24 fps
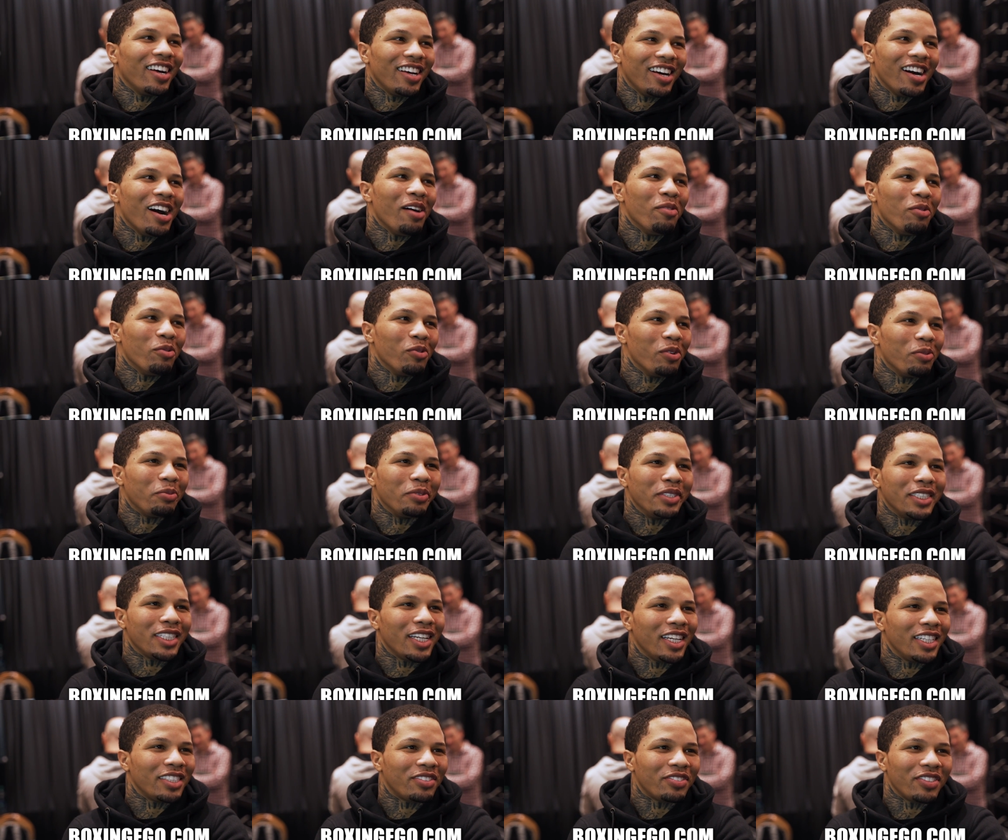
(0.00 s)
Like, he don't do,
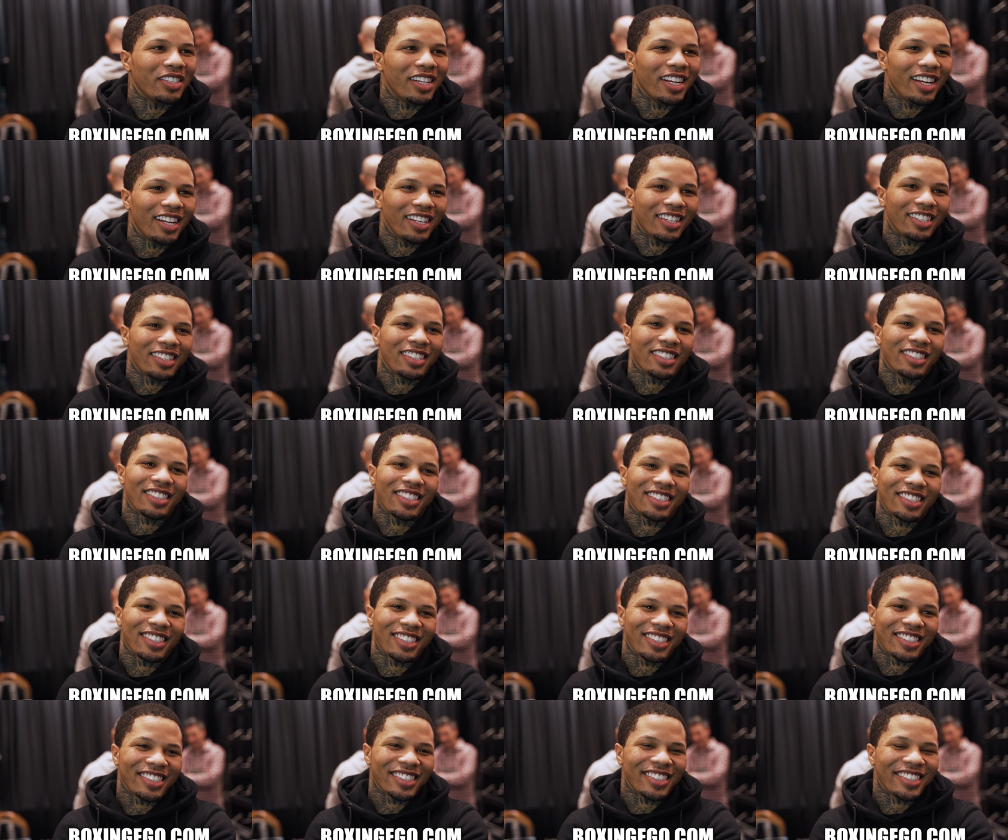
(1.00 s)
you know, sometimes he
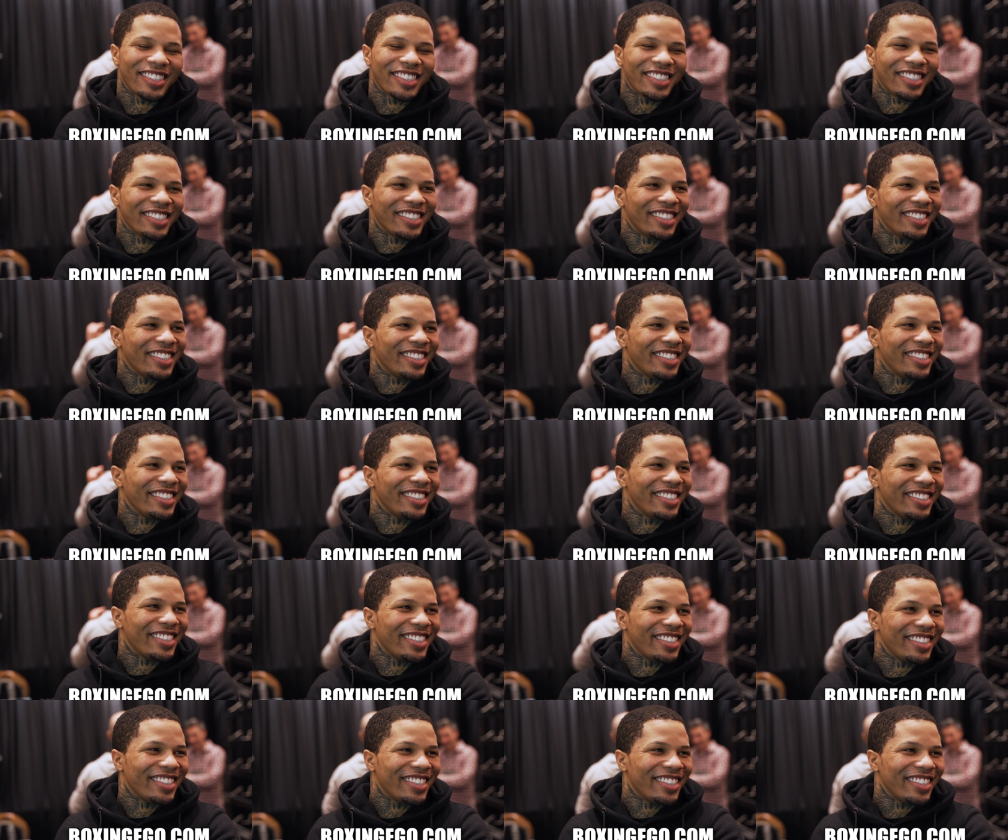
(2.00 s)
has these wars
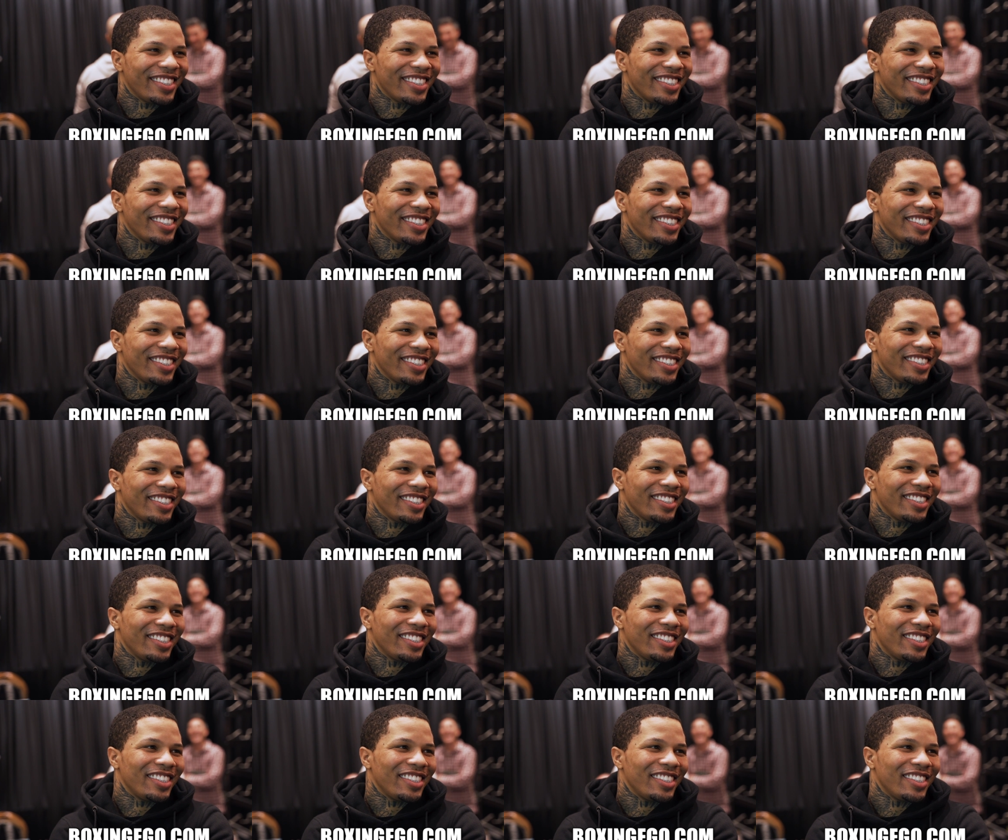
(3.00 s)
on
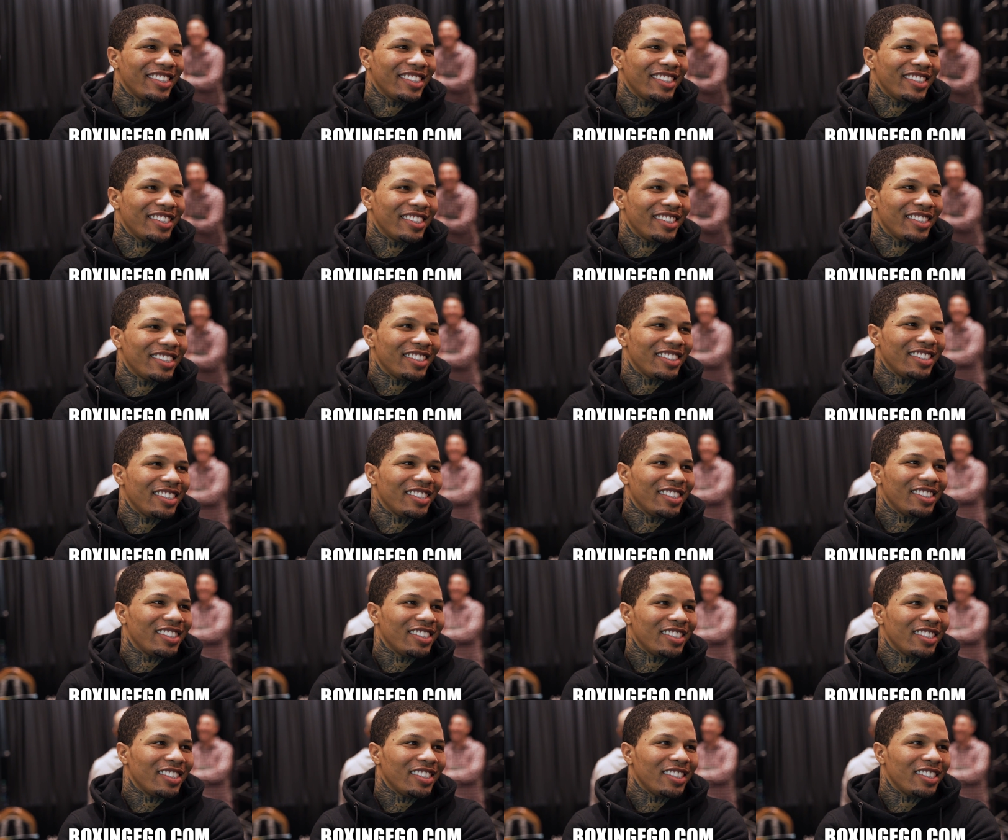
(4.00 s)
social media with
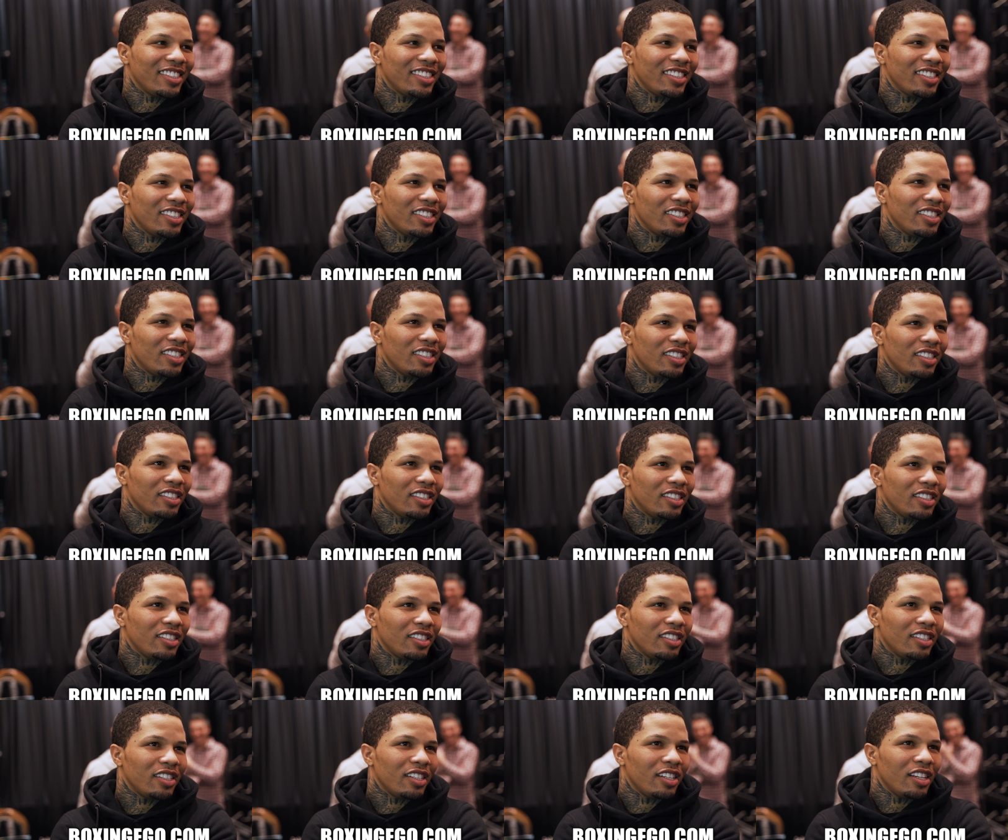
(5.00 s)
fighters and stuff like that,
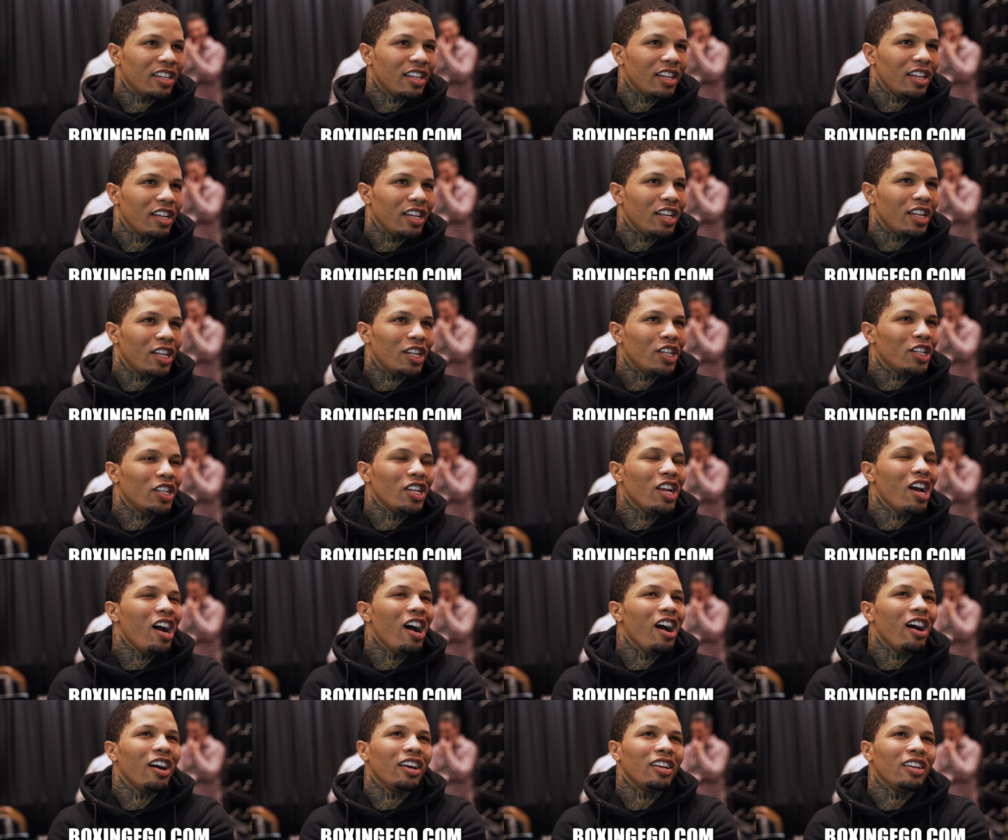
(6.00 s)
but he
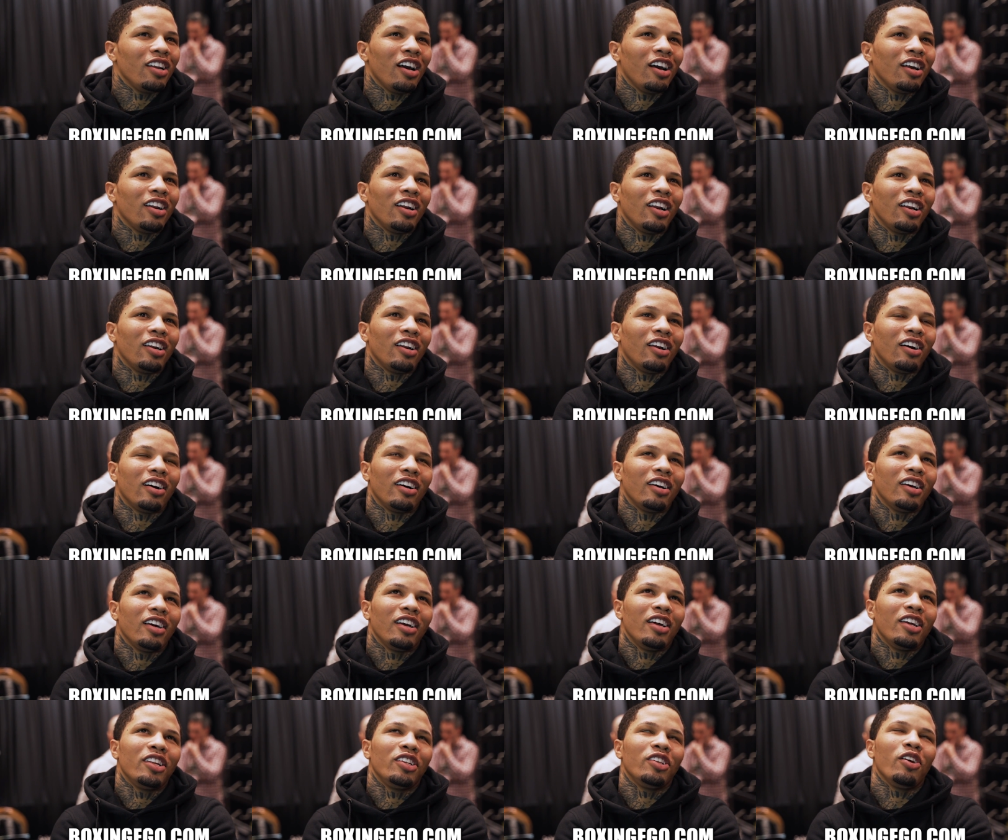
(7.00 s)
lets his hands do the
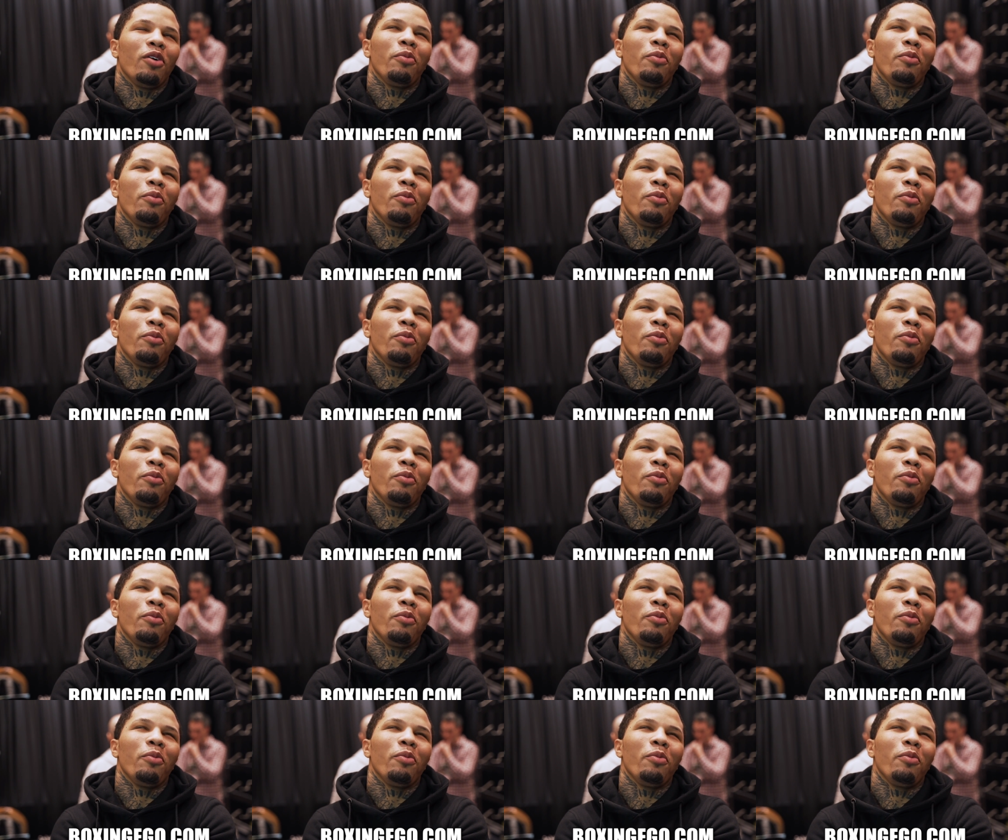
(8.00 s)
talking.